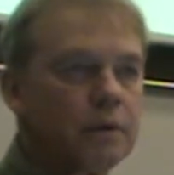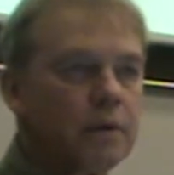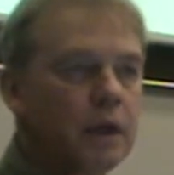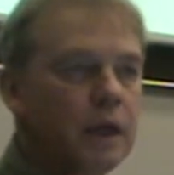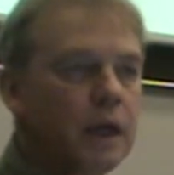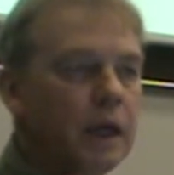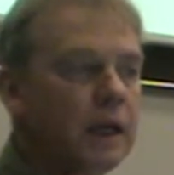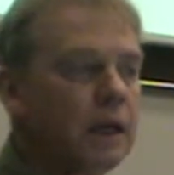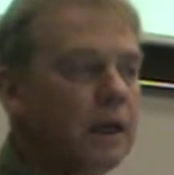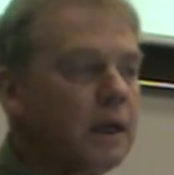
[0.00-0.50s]

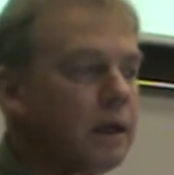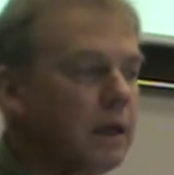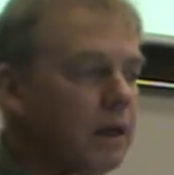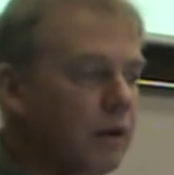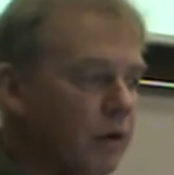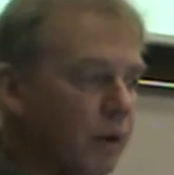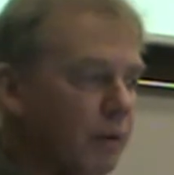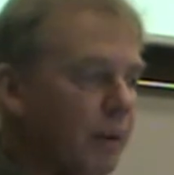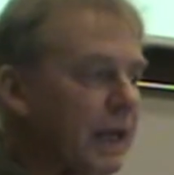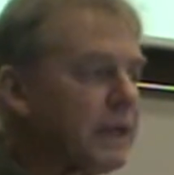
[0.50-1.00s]
in
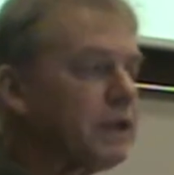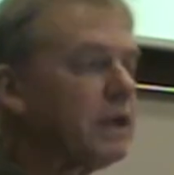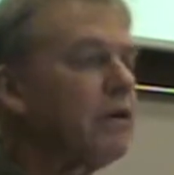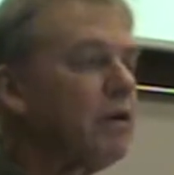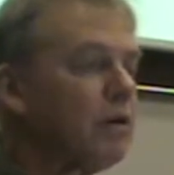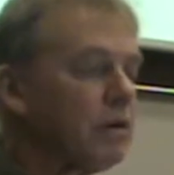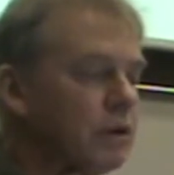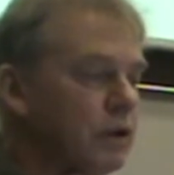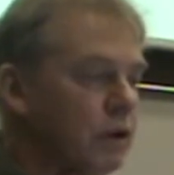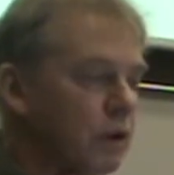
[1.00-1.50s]

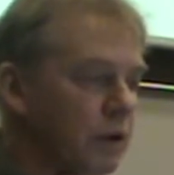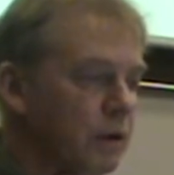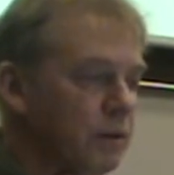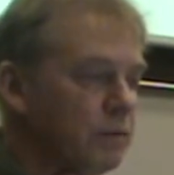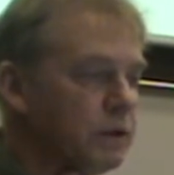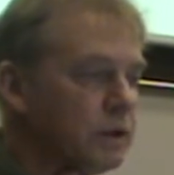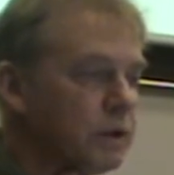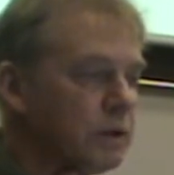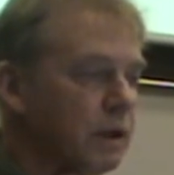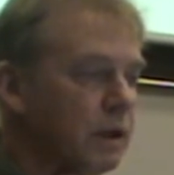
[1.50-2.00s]
grammatical
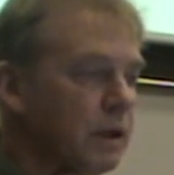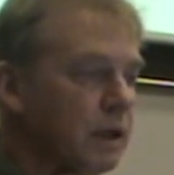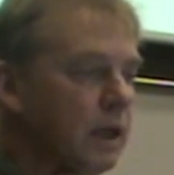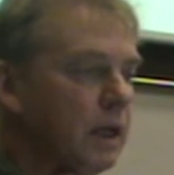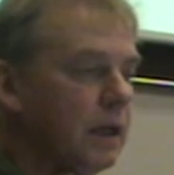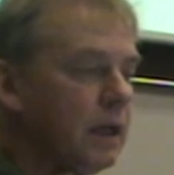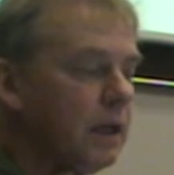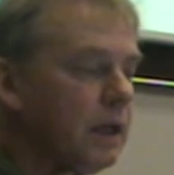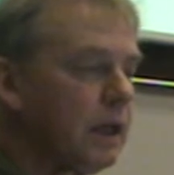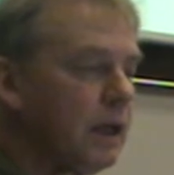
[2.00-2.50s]
terms,
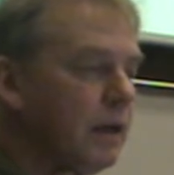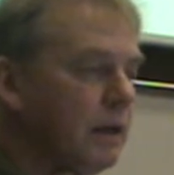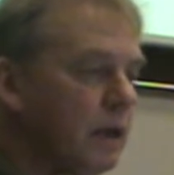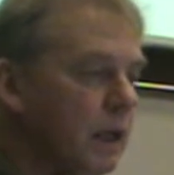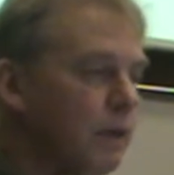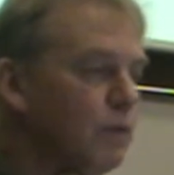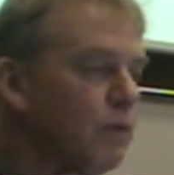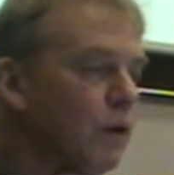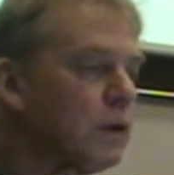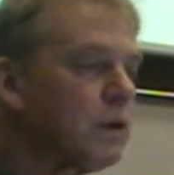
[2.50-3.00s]

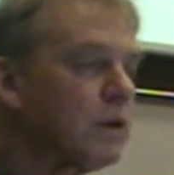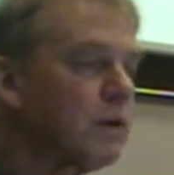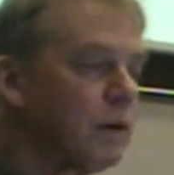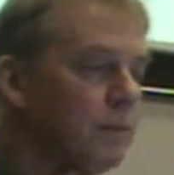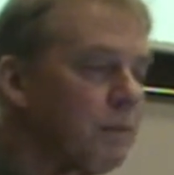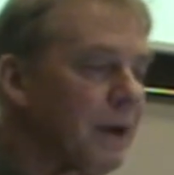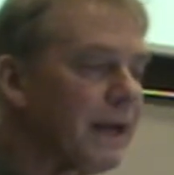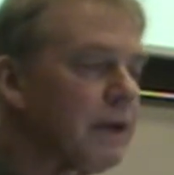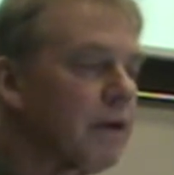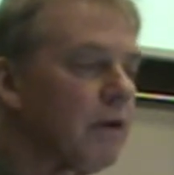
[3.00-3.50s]
in what
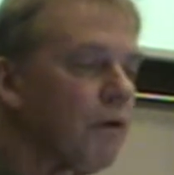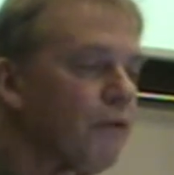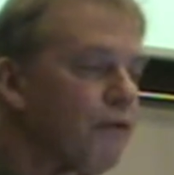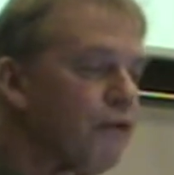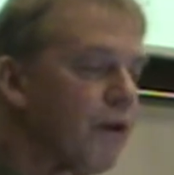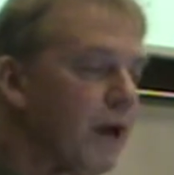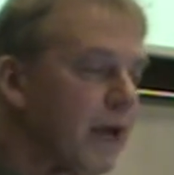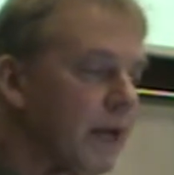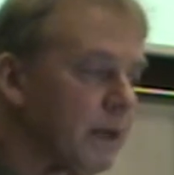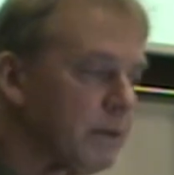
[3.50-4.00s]
grammatical
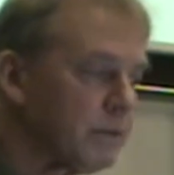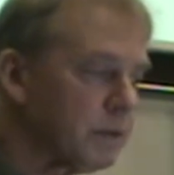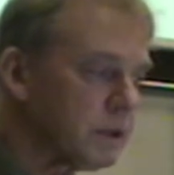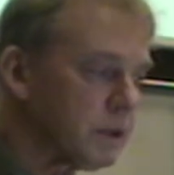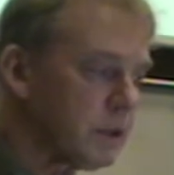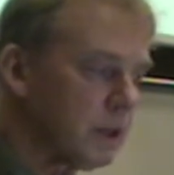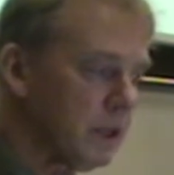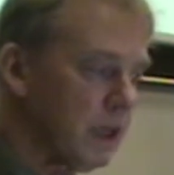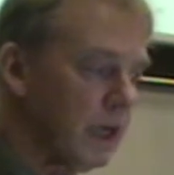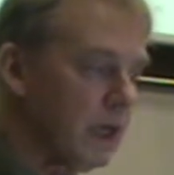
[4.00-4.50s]

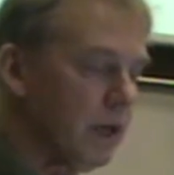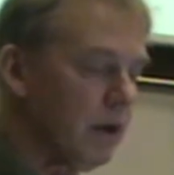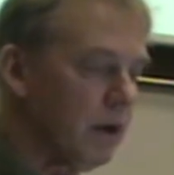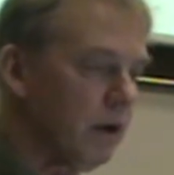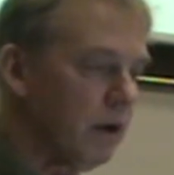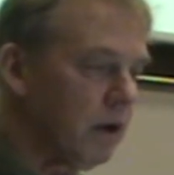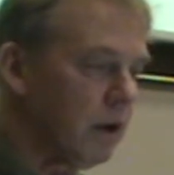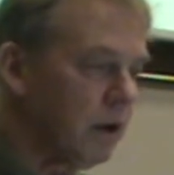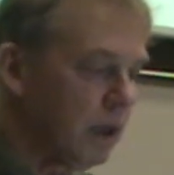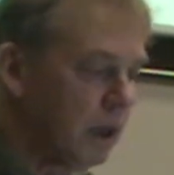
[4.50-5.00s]
frames they
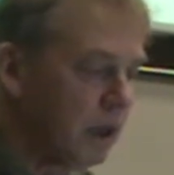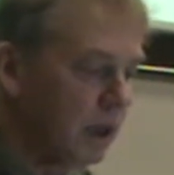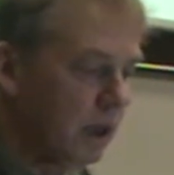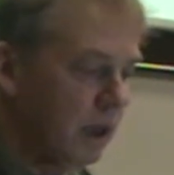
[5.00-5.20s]
are